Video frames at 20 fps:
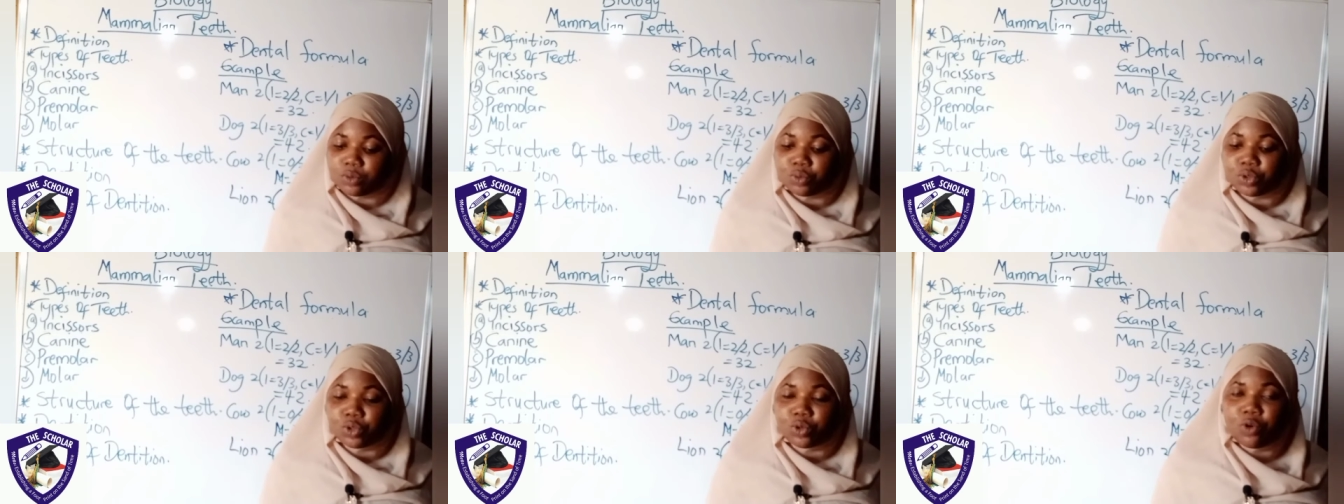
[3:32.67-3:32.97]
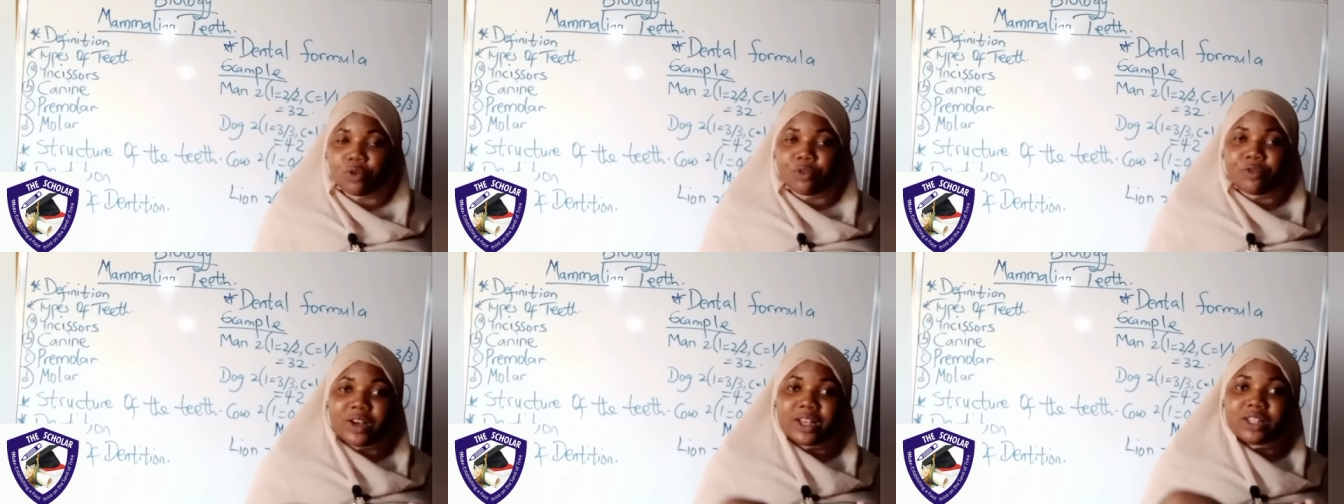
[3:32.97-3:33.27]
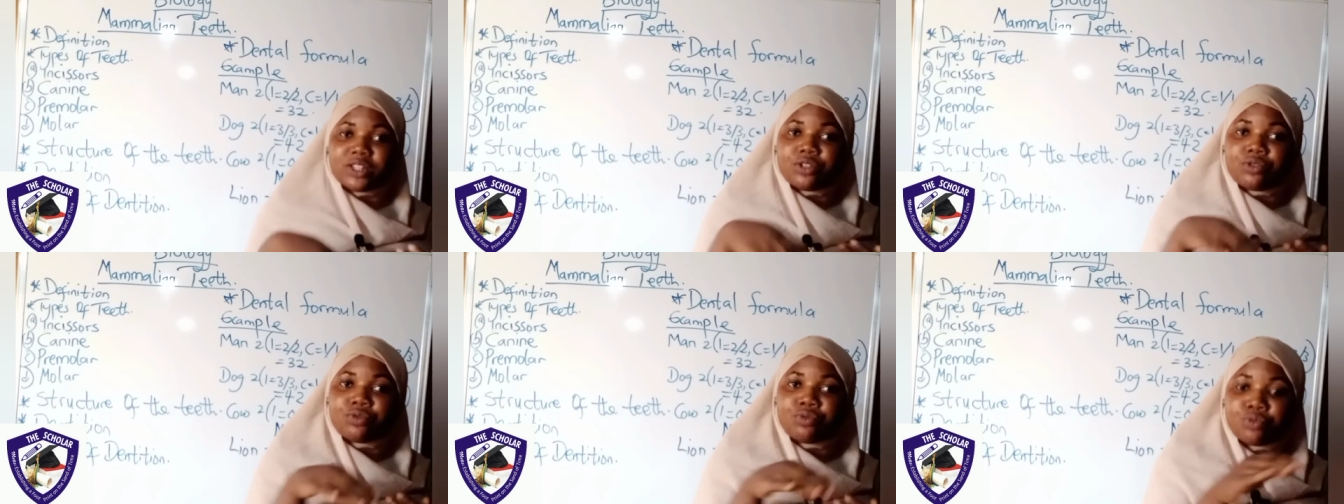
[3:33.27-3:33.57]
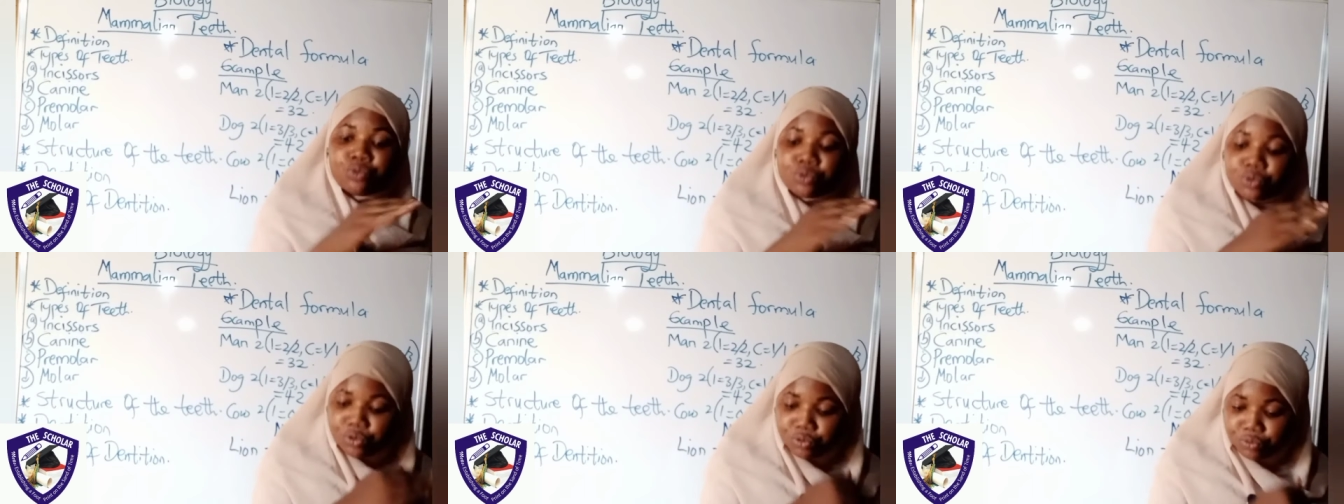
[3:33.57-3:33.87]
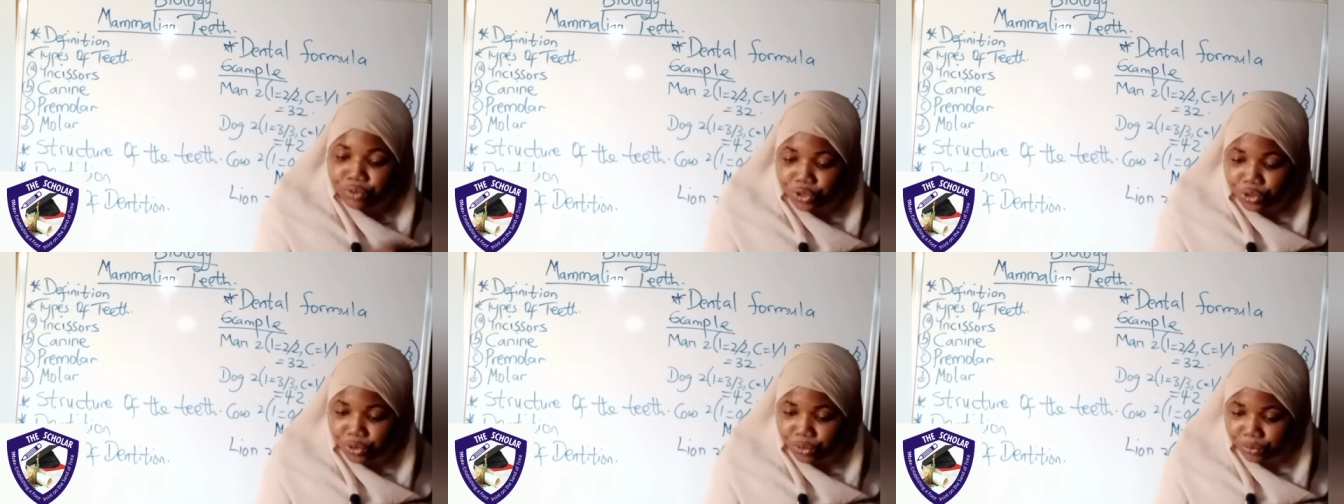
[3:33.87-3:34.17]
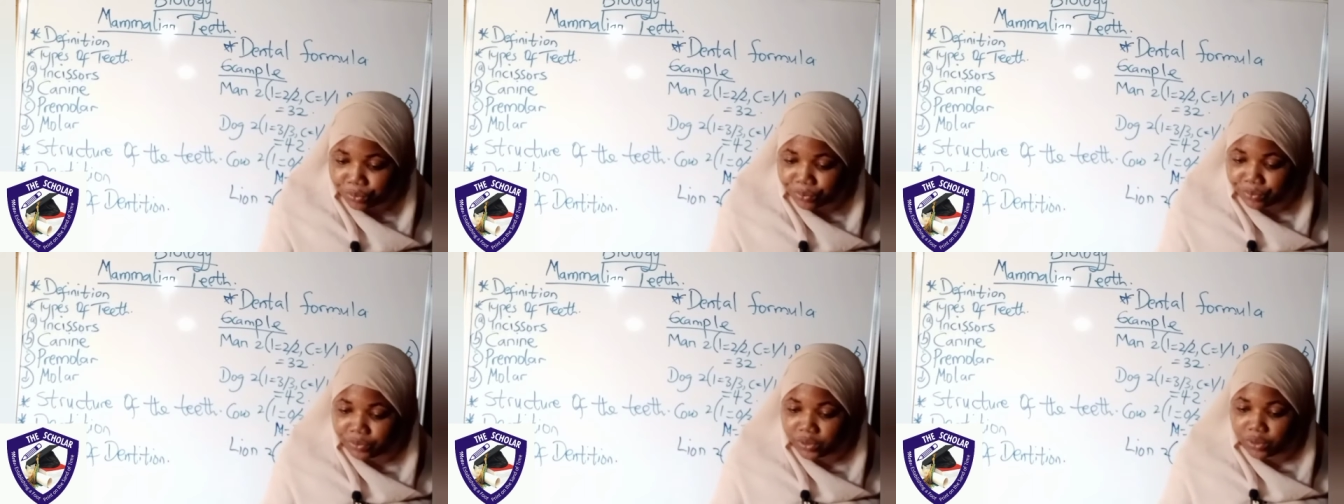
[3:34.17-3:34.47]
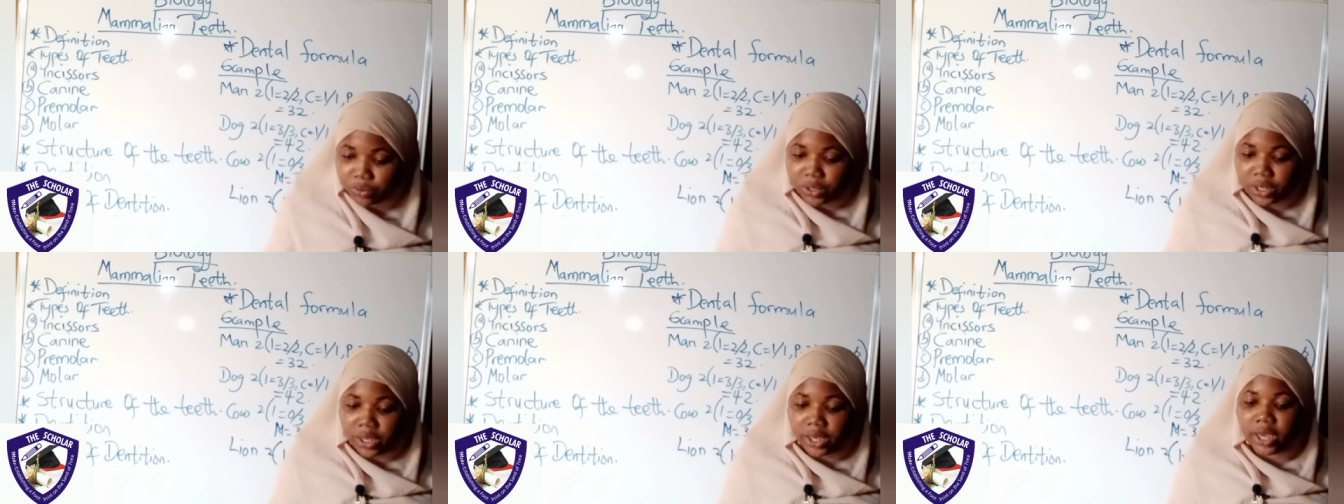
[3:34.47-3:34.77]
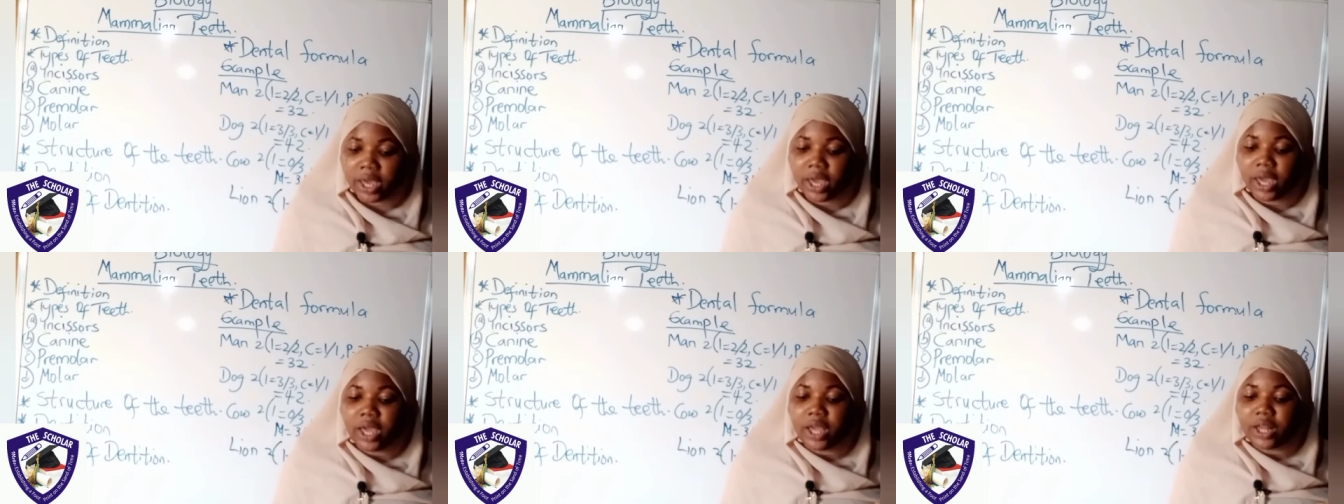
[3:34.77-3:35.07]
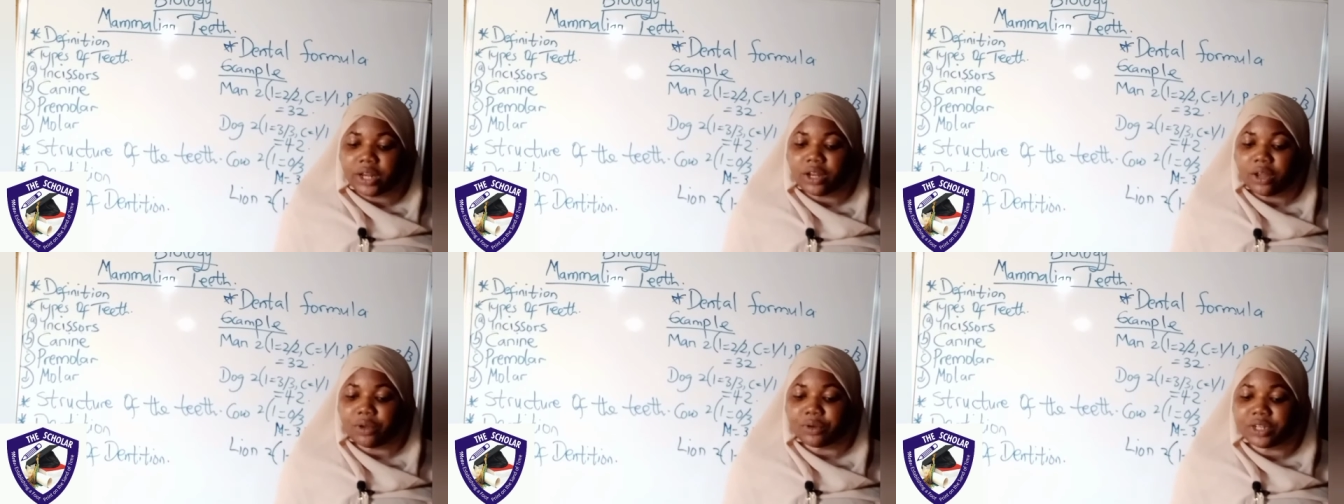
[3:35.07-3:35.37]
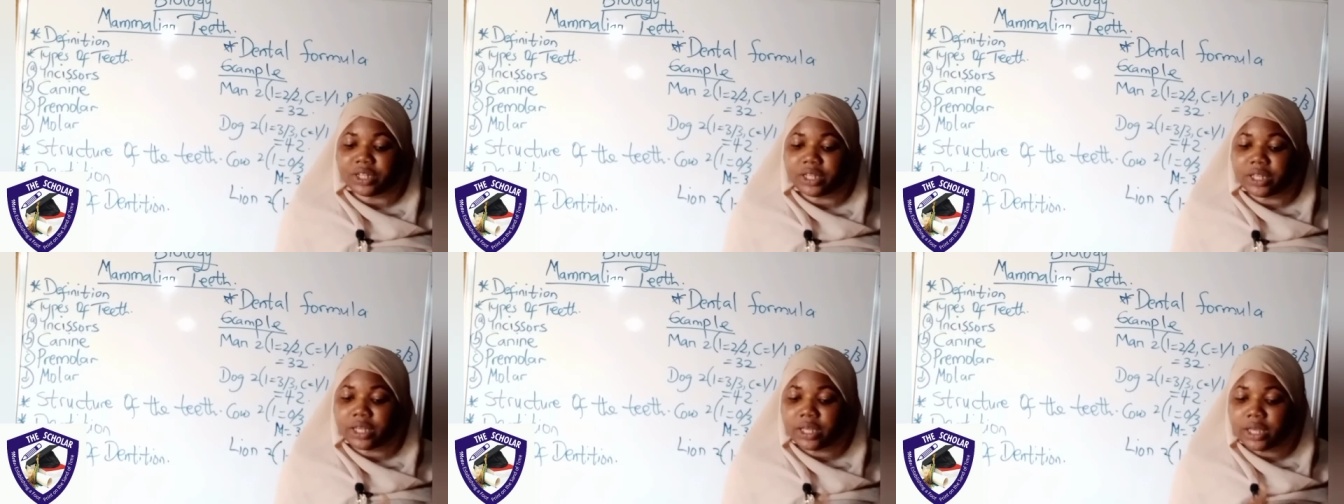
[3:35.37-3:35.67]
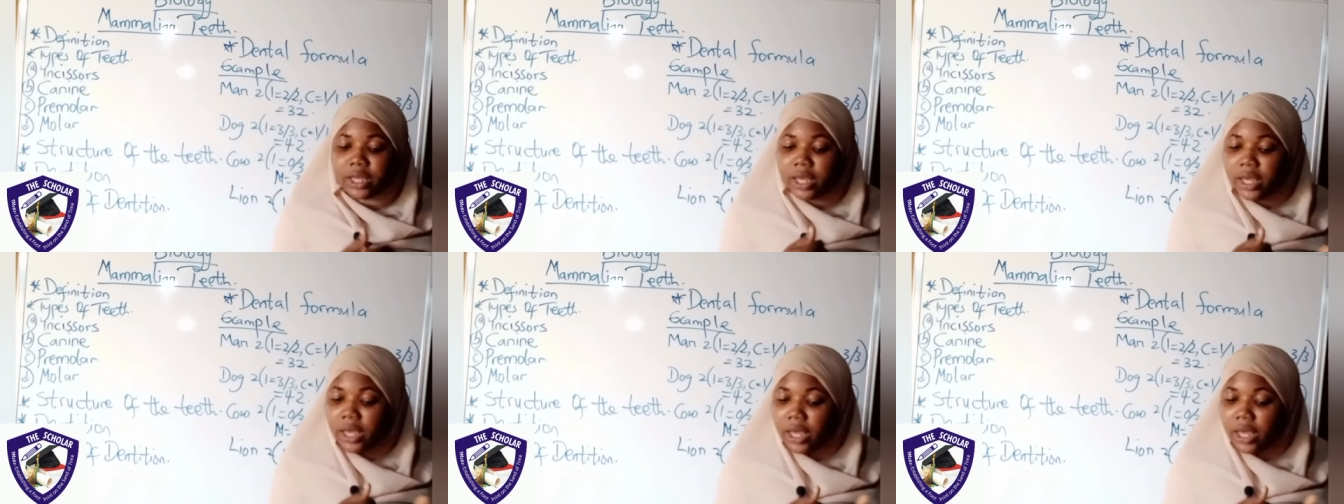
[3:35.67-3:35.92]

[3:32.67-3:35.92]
which covers the root region. Okay. Now the